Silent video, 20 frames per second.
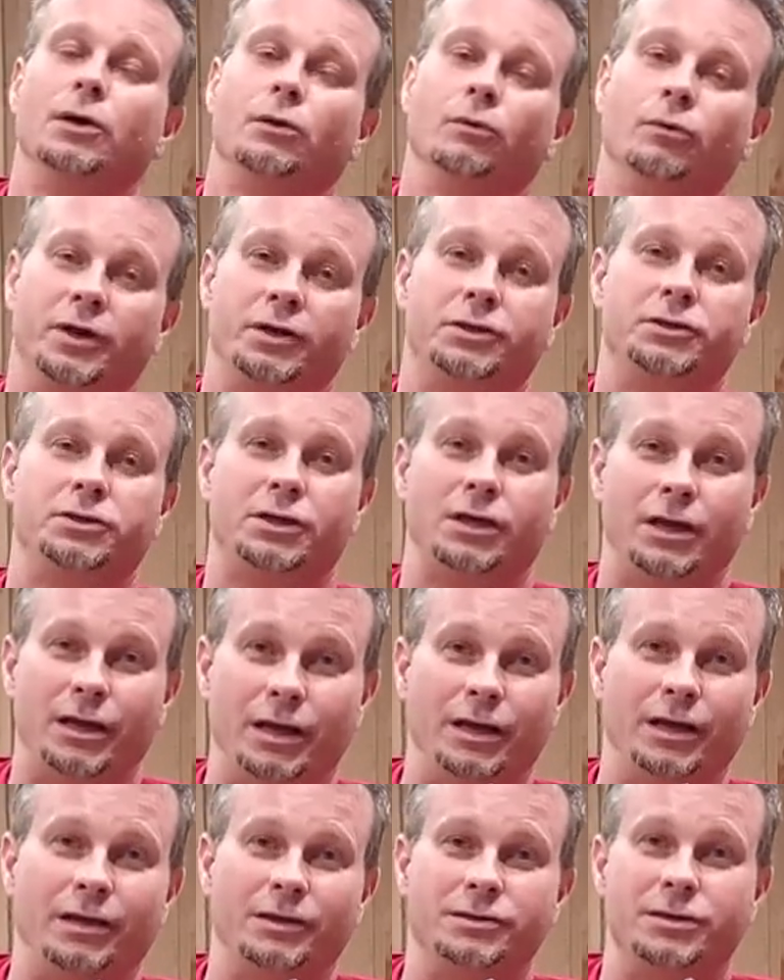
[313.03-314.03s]
which
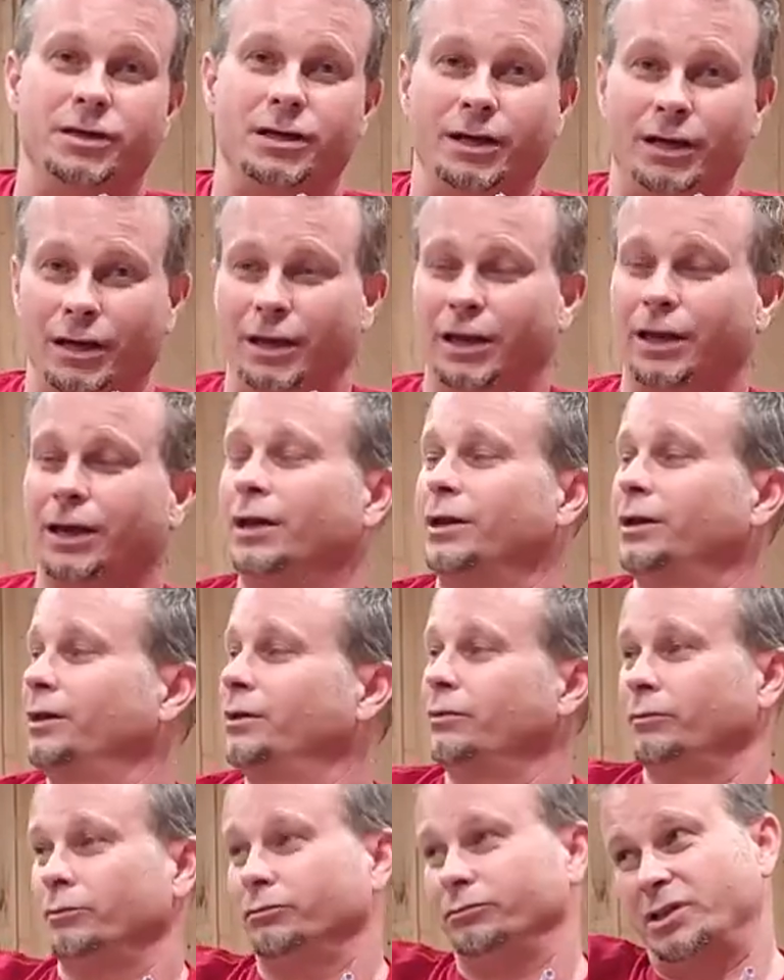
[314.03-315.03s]
is
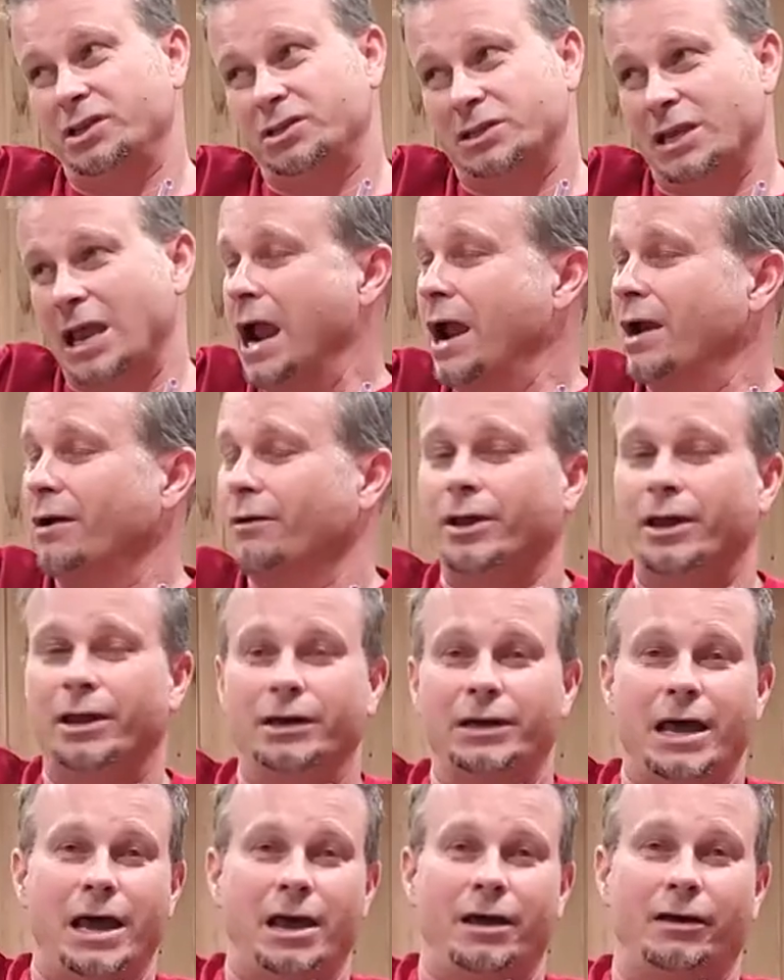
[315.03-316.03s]
in this area
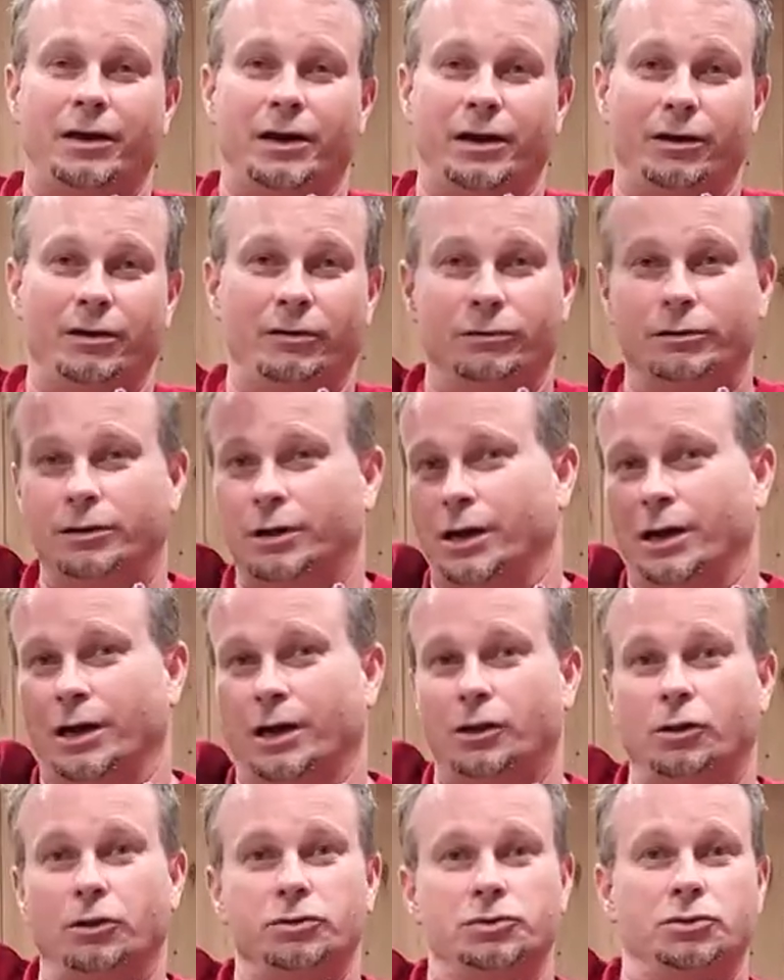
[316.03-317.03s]
down here,
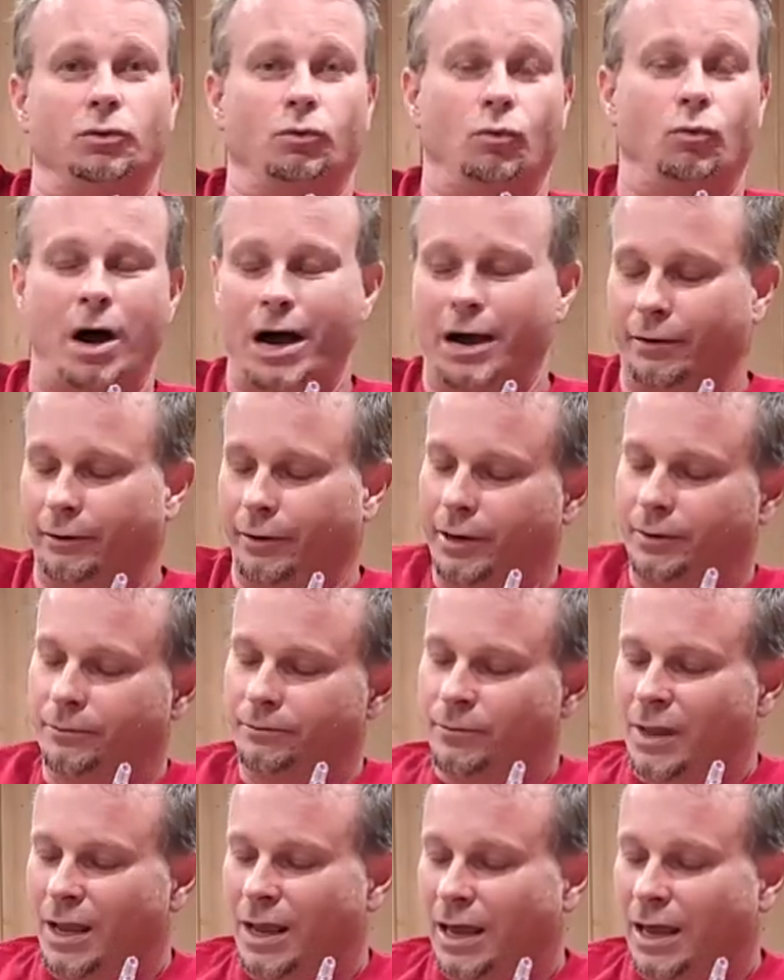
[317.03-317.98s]
close to the winery.